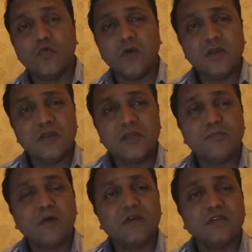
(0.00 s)
One
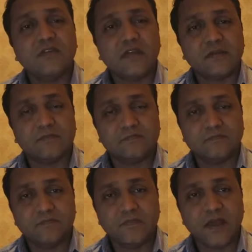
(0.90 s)
important thing
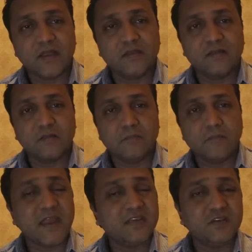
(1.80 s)
that
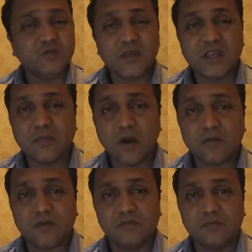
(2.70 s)
managers worry
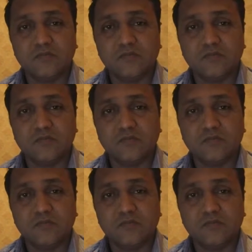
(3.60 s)
about